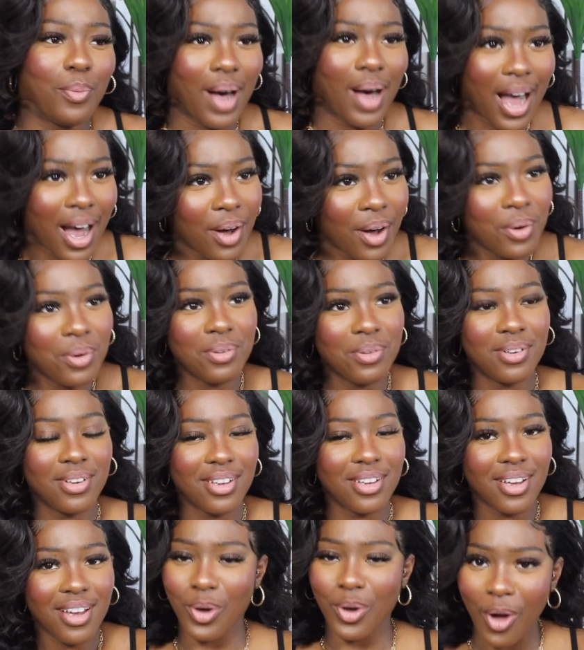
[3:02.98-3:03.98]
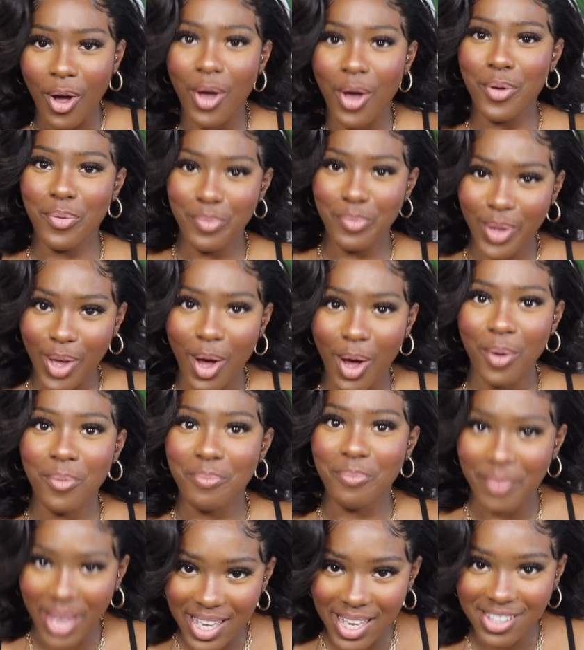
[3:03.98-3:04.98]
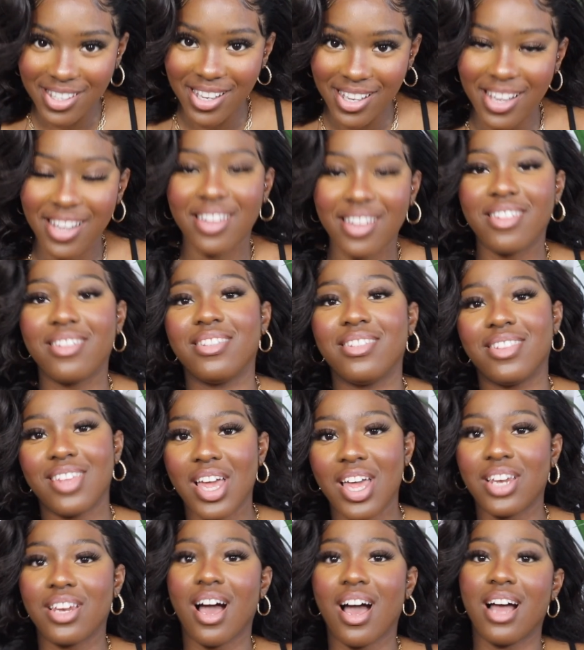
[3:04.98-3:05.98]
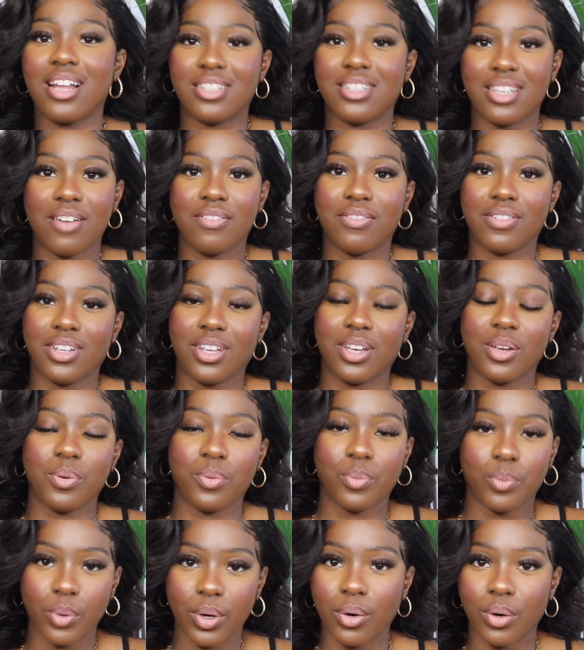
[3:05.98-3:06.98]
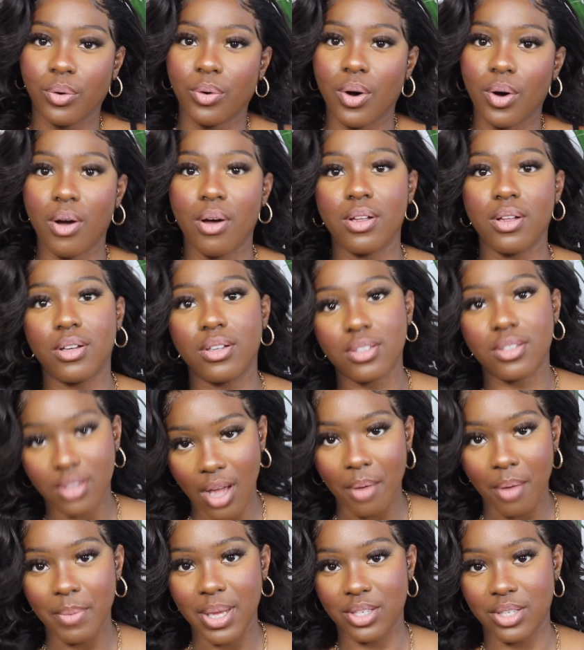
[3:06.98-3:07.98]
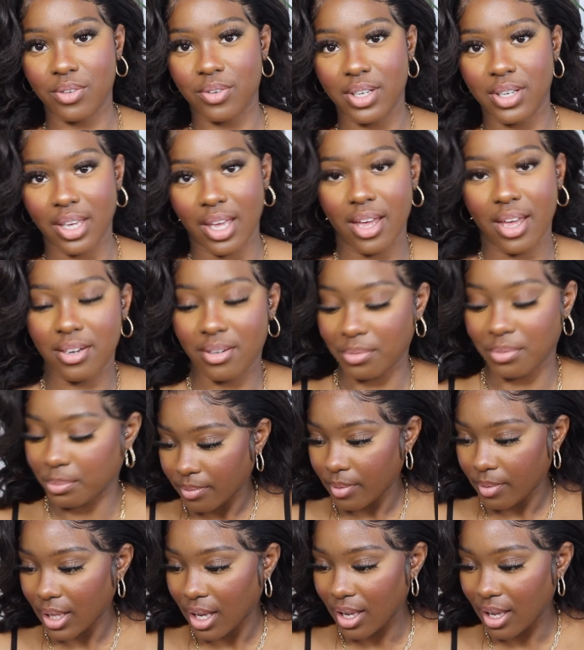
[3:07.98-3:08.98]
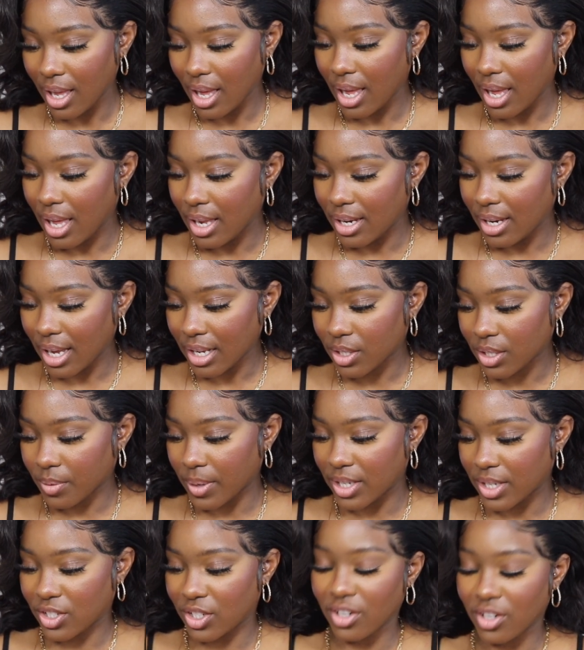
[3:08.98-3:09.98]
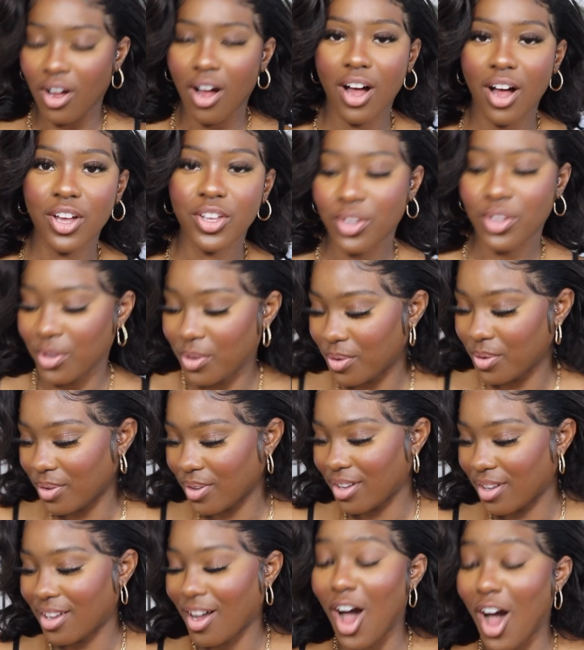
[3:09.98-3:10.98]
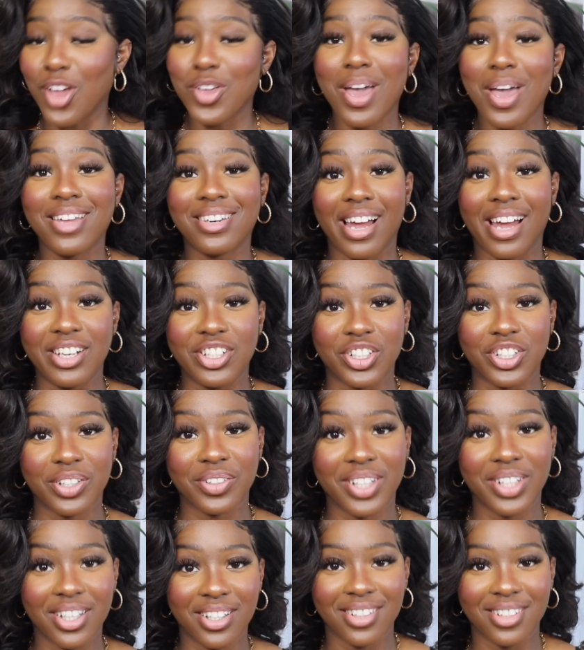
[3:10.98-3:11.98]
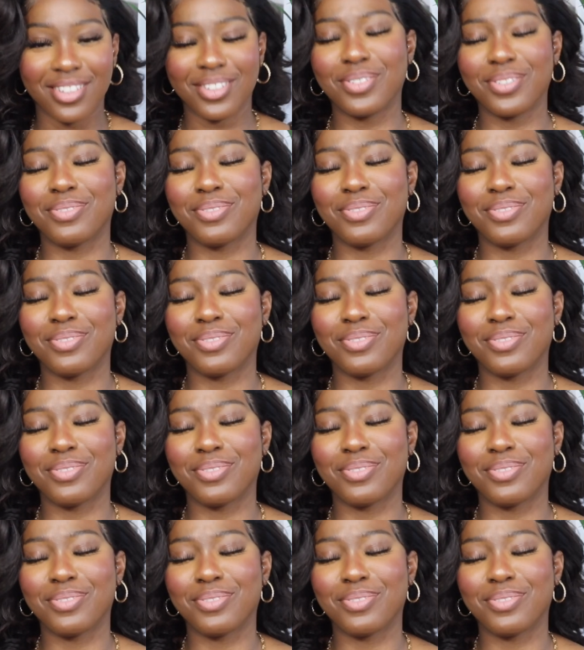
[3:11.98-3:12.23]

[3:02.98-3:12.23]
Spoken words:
wow, your homegirl made it, then I definitely will start mentoring again. Next question, are you a Nigerian?